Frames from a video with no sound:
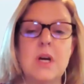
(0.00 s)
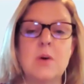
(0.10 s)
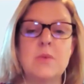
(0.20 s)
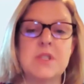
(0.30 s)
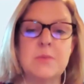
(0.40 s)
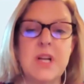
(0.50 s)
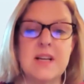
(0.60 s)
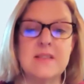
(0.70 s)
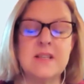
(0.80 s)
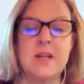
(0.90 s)
when someone
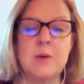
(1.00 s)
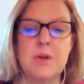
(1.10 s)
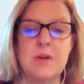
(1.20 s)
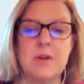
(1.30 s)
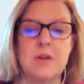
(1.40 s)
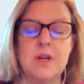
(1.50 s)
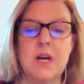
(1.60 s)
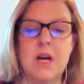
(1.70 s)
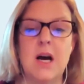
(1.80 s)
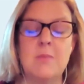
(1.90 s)
has an inhibitor,
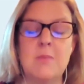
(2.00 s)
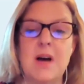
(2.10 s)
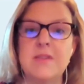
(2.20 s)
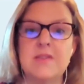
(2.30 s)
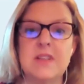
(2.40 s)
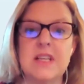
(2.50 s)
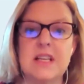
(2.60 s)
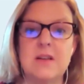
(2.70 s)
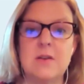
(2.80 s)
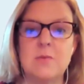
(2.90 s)

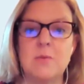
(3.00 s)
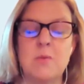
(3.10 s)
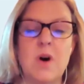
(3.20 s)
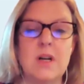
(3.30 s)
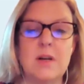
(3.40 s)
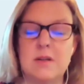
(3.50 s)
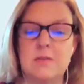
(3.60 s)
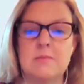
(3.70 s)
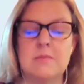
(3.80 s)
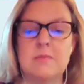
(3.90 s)
obviously we want to
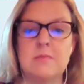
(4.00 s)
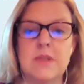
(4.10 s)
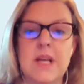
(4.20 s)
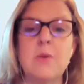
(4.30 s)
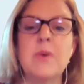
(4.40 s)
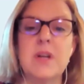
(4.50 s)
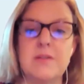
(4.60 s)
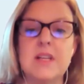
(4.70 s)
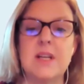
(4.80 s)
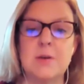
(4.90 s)
get rid of
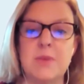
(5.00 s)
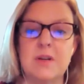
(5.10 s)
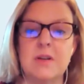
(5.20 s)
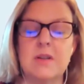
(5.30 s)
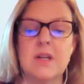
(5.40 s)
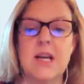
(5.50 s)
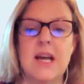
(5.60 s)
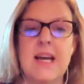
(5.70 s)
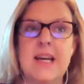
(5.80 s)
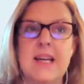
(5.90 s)
the inhibitor.
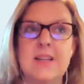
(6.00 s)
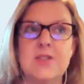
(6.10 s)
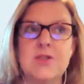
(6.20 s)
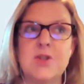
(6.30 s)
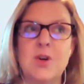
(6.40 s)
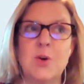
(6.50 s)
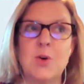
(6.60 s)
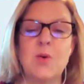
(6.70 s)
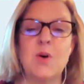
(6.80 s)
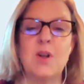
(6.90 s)
And
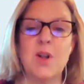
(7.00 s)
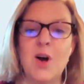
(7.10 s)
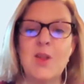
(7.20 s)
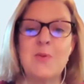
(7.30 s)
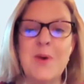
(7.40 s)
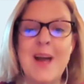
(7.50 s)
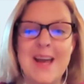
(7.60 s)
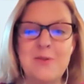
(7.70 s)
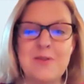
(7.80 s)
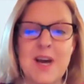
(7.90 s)
so along the
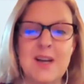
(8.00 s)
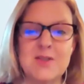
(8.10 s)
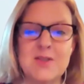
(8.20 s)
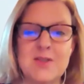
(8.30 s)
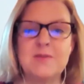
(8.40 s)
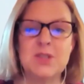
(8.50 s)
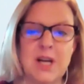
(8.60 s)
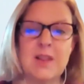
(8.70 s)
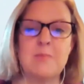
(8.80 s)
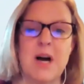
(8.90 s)
way, we've got to sort of
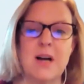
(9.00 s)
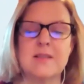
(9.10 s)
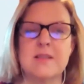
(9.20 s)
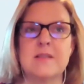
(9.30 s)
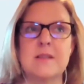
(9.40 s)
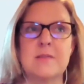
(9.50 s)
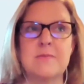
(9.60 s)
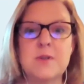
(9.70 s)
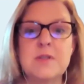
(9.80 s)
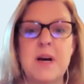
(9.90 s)
check the boxes. The
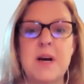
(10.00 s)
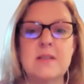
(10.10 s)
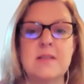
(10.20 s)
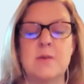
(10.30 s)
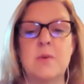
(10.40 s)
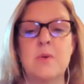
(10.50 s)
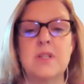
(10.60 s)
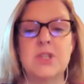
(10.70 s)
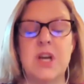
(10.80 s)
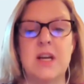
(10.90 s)
first box that we
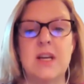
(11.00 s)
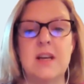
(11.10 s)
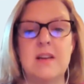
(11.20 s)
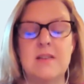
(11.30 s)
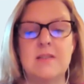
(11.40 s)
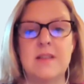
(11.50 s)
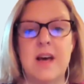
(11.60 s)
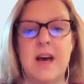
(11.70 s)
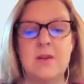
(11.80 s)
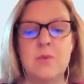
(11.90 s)
want to check is
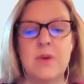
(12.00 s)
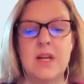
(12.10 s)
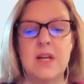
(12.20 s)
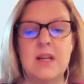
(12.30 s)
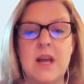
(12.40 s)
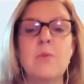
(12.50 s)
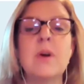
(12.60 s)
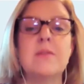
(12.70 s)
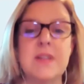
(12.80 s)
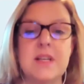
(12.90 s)
that we get
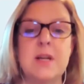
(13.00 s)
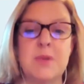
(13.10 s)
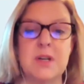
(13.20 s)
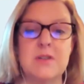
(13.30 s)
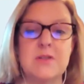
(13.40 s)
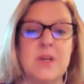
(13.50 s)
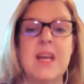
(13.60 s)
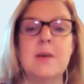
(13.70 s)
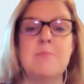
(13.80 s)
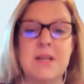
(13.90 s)
rid of the inhibitor. So we
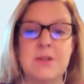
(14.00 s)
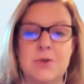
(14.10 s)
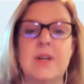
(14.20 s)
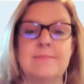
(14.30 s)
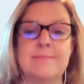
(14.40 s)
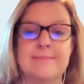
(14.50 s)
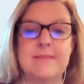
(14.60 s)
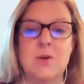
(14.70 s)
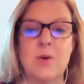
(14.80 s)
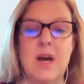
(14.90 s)
can't measure it.
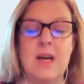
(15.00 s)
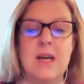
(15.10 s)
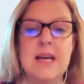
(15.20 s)
Okay.